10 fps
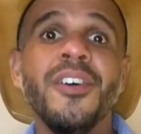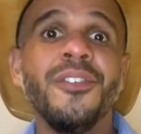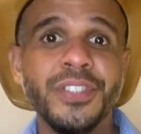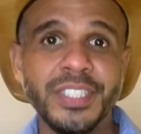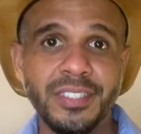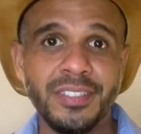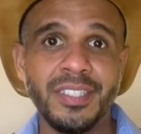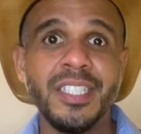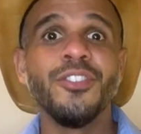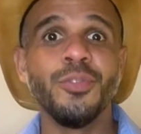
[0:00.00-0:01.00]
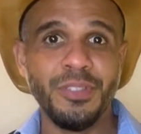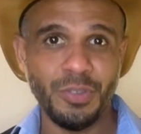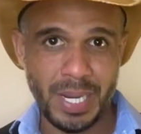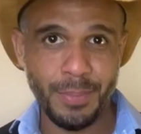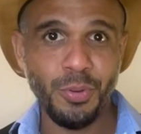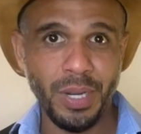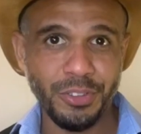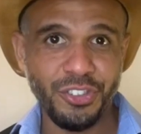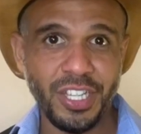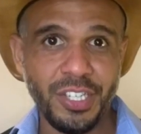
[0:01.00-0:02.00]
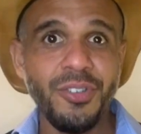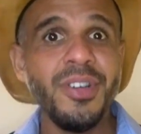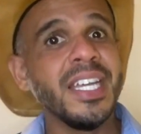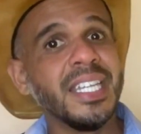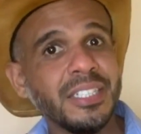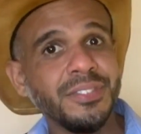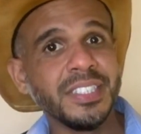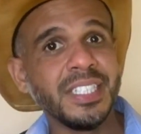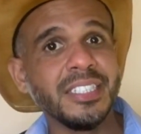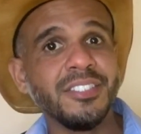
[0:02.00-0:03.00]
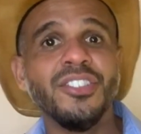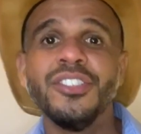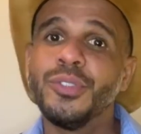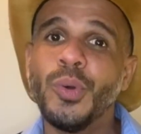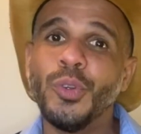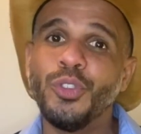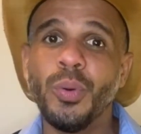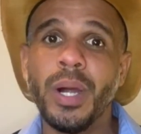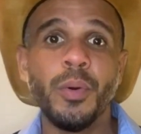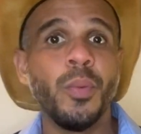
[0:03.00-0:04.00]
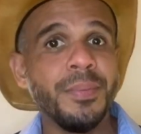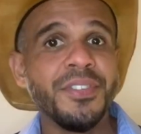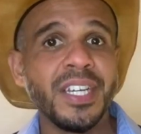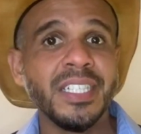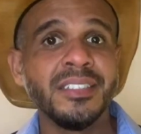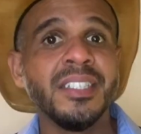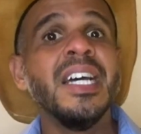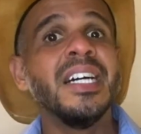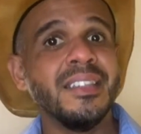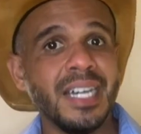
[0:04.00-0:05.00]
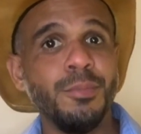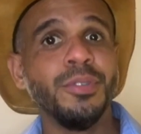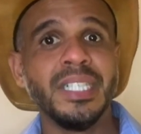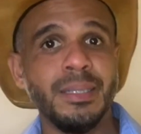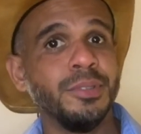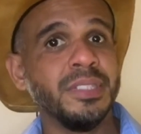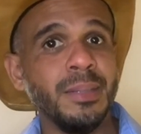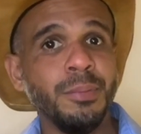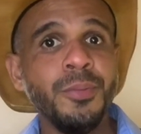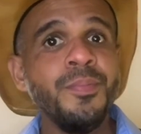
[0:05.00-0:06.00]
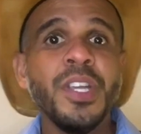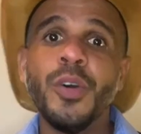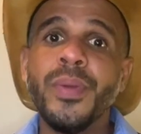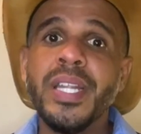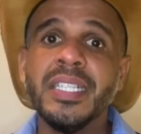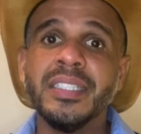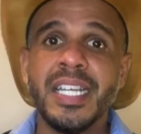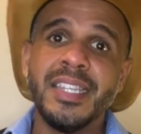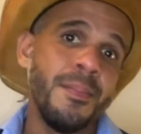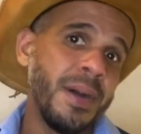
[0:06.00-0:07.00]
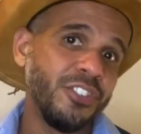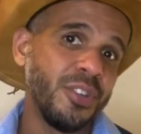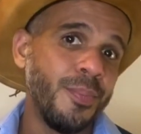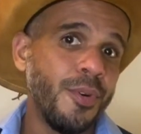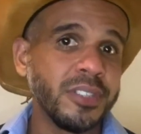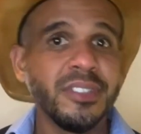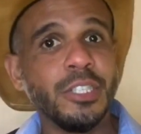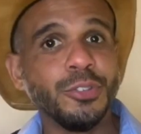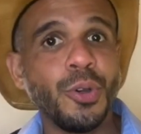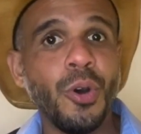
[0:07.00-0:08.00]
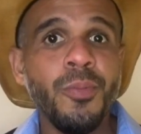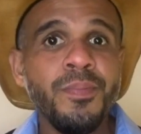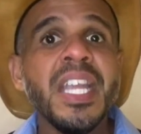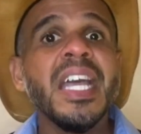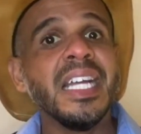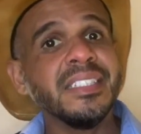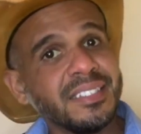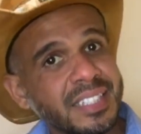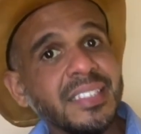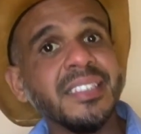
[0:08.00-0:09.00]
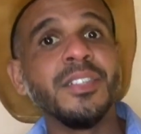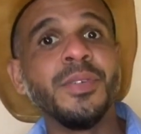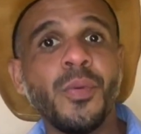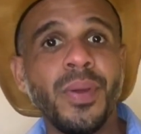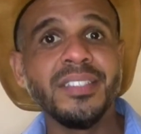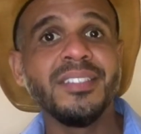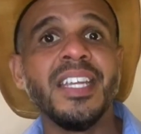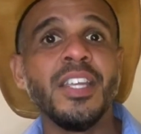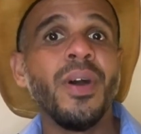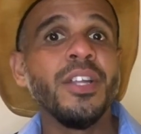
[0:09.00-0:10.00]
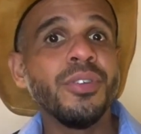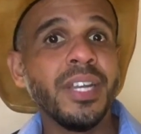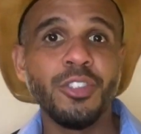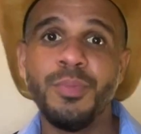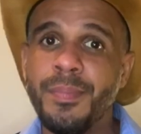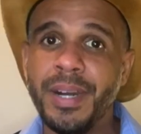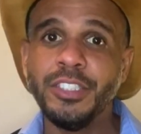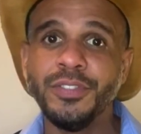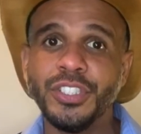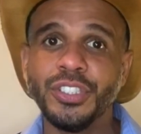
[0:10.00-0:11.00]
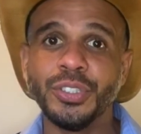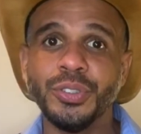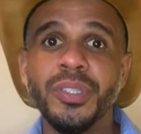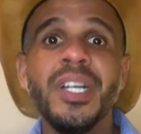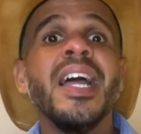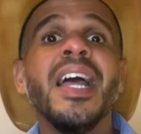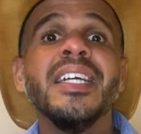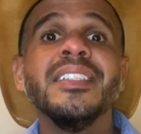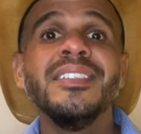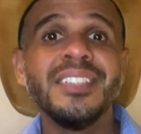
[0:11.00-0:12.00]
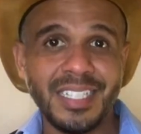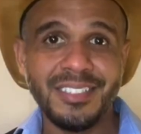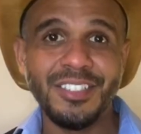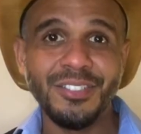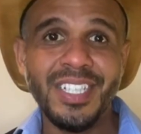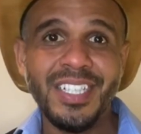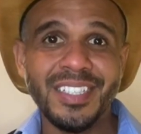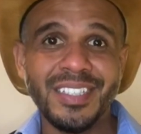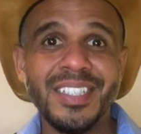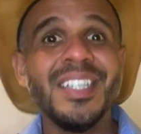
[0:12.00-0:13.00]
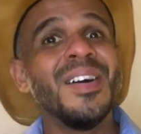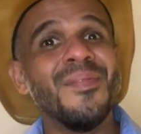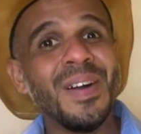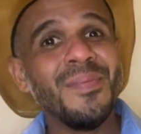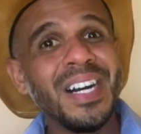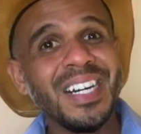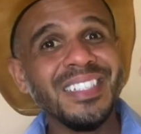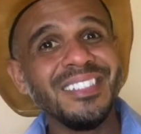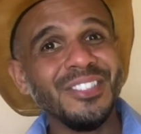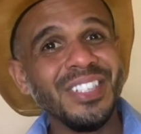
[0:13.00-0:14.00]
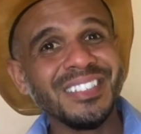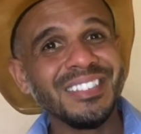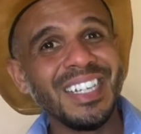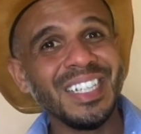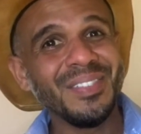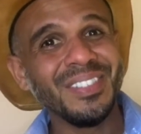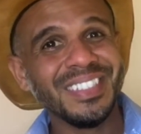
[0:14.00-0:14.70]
first, subscribe to our channel, and after that, just go to our website, w w w dot william and the magic box dot com, and send us a request saying why do you like to be part of the show, and I see you there. Bye bye, see you next time.